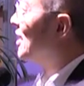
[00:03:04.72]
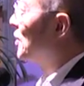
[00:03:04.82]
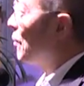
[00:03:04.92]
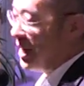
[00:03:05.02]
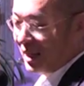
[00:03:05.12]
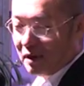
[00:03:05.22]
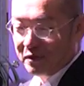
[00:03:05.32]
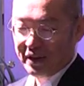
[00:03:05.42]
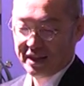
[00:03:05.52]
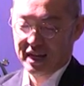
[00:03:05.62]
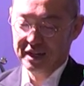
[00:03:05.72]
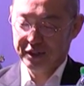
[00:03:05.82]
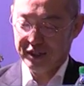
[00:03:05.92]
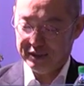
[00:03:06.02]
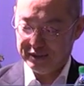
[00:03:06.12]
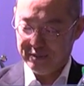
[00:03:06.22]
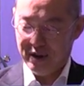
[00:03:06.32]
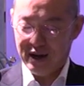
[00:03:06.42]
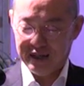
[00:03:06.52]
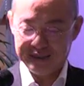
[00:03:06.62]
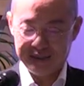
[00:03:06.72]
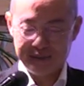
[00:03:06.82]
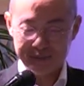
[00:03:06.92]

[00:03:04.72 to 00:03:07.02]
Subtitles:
So what is Southeast Asia, you may ask?